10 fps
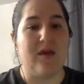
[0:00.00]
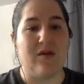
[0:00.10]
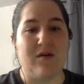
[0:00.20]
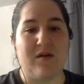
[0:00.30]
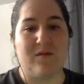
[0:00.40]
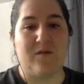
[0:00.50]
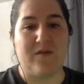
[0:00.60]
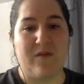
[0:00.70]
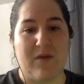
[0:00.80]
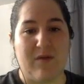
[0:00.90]
you can
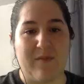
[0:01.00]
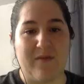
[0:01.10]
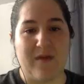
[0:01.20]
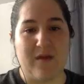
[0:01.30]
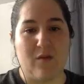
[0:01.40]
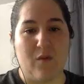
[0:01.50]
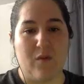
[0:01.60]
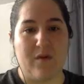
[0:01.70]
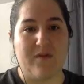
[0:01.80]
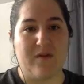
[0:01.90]
visit my website
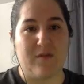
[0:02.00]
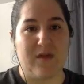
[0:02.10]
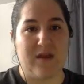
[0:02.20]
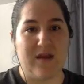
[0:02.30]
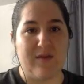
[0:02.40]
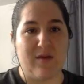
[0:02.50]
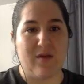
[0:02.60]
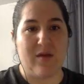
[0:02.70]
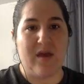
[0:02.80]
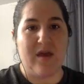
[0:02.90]
or send me an email.
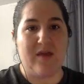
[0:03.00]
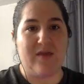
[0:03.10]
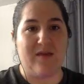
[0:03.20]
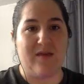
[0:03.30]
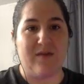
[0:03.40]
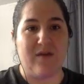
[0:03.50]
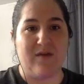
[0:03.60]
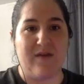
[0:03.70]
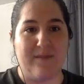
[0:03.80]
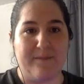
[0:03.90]
Thanks for your
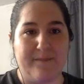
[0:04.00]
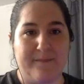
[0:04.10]
time.